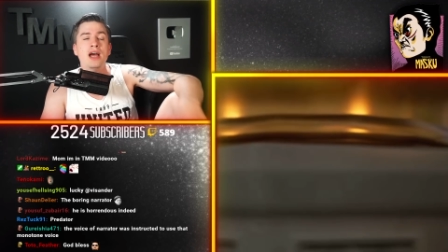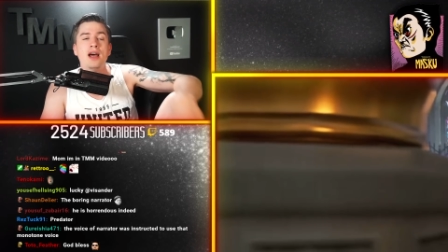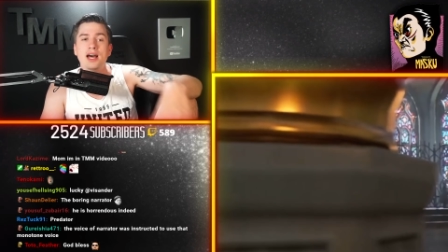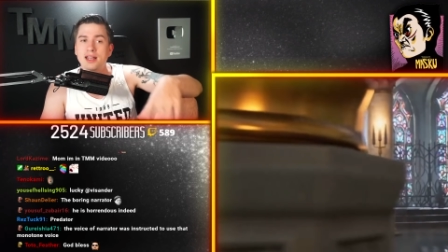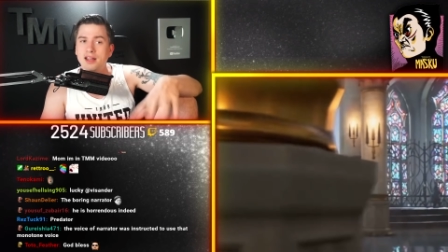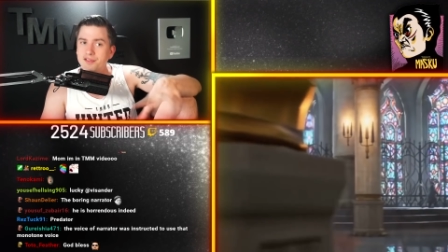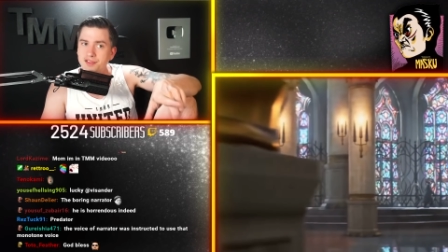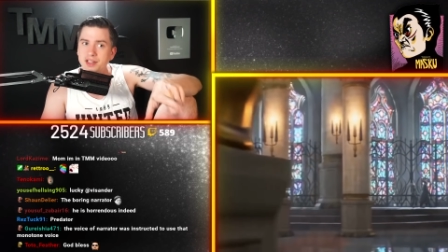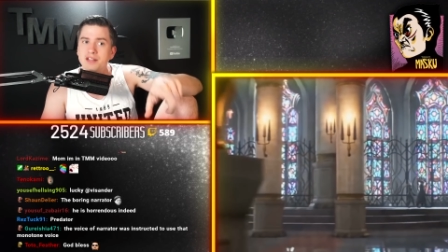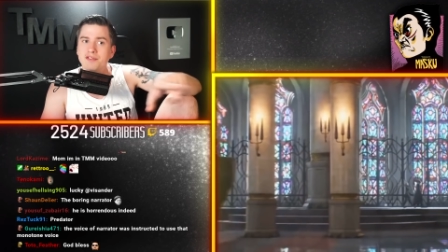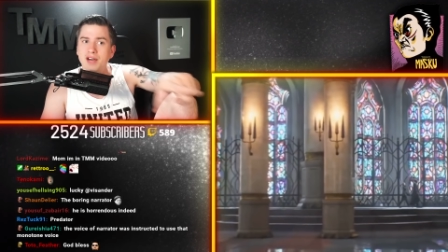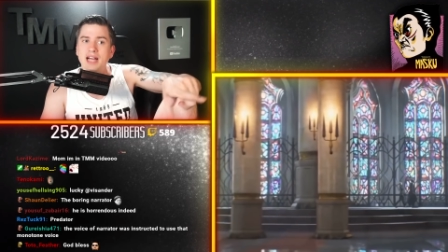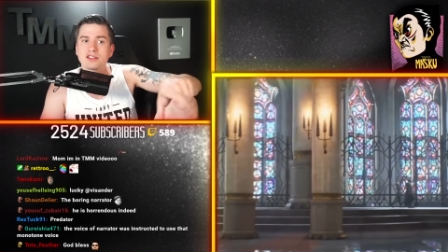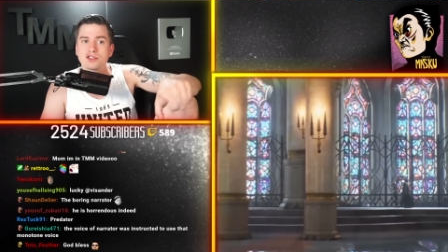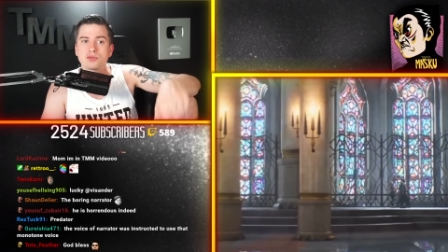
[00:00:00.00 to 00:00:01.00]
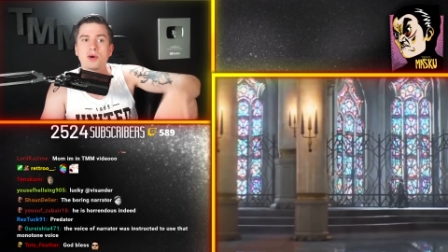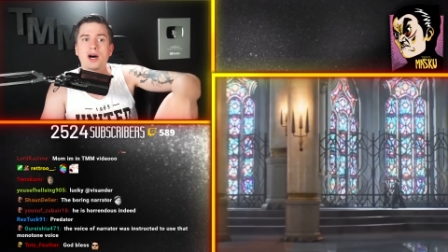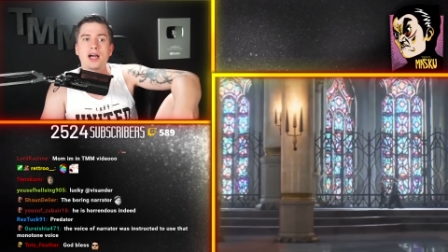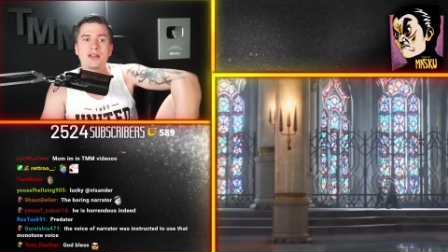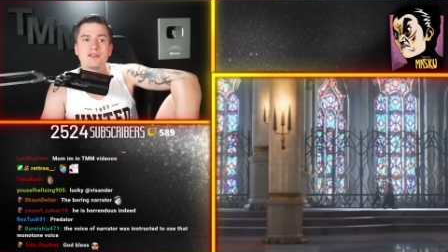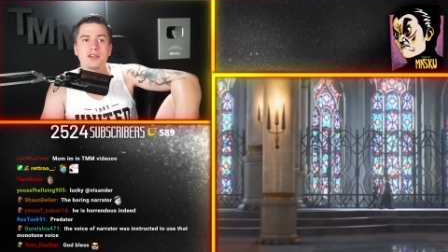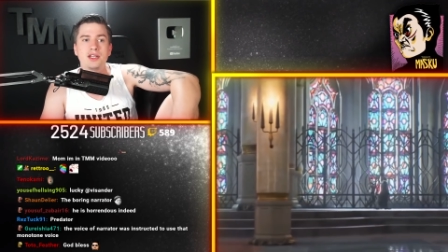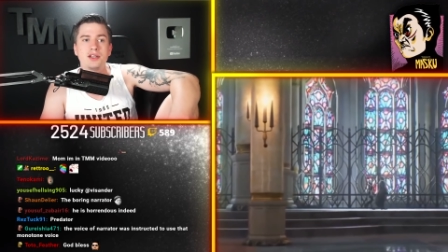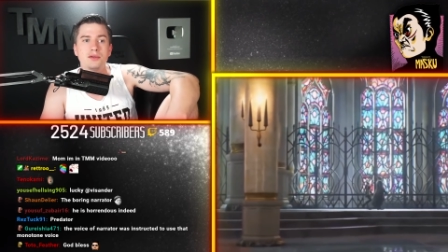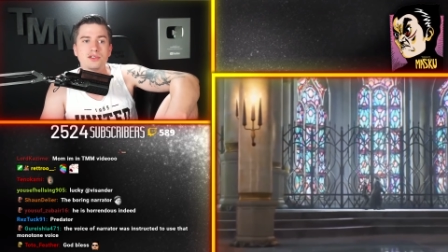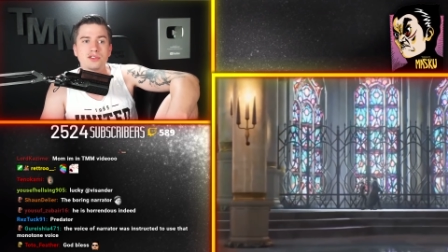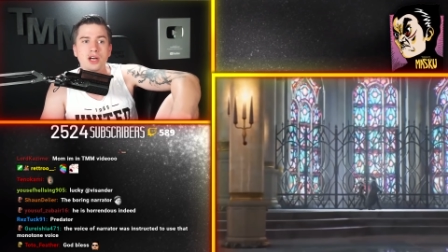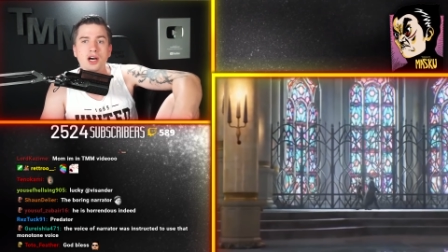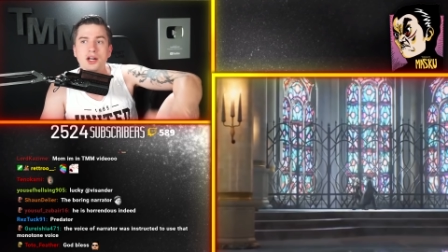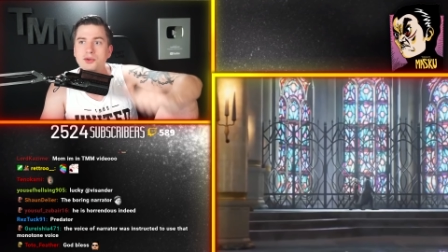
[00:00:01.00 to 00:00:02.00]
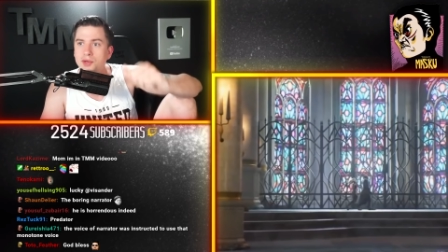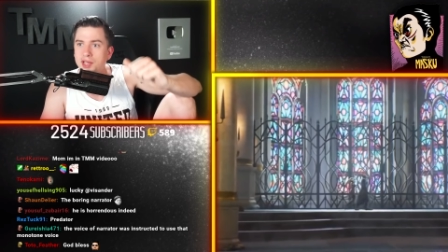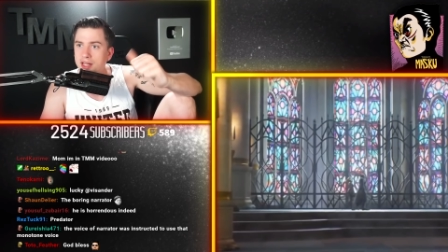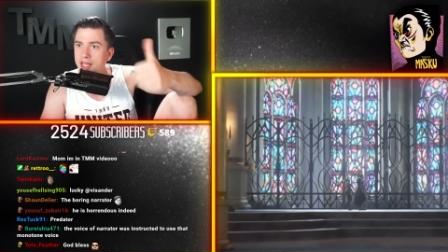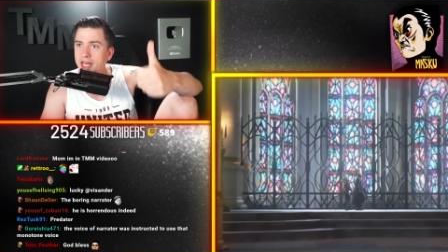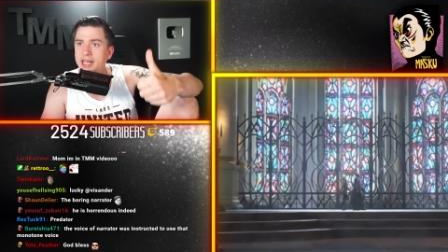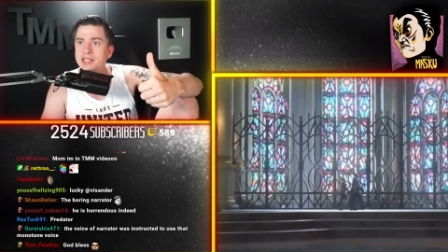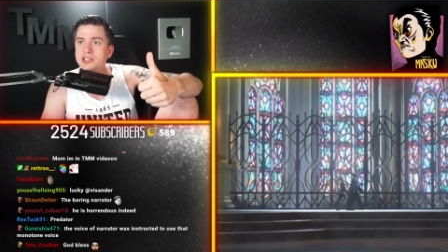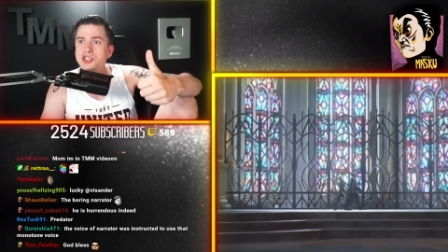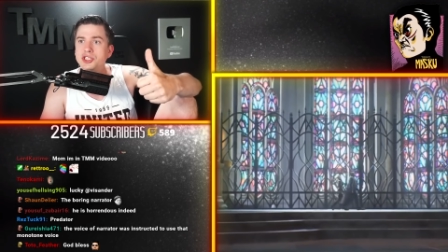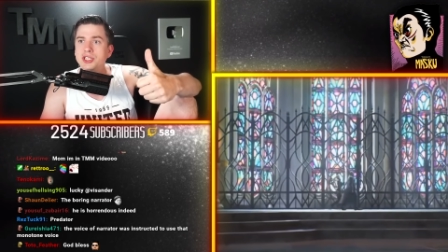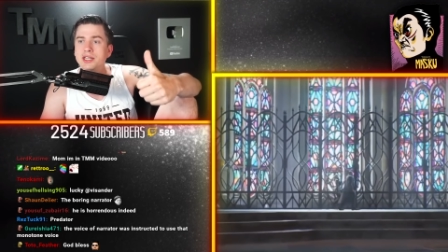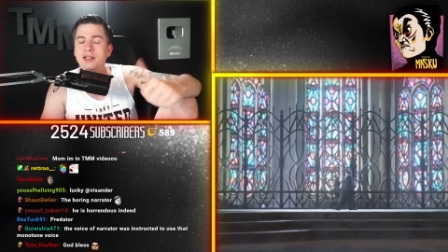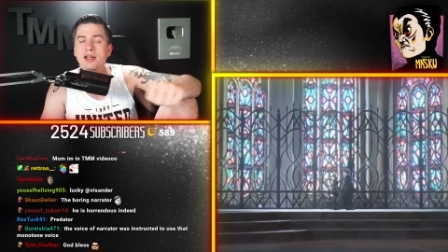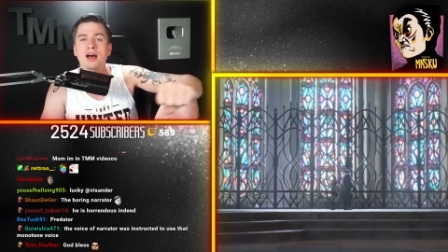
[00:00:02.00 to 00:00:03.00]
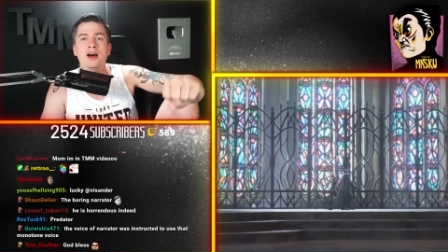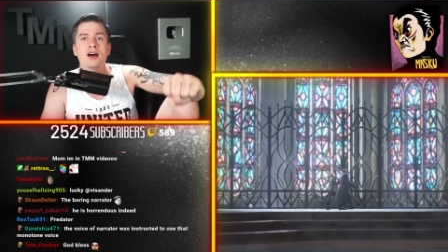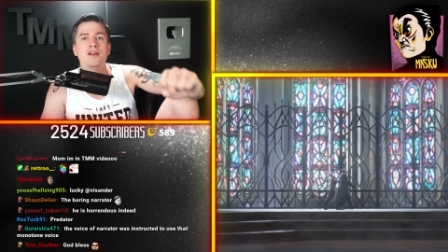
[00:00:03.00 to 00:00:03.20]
And I think that's why they used Unreal Engine,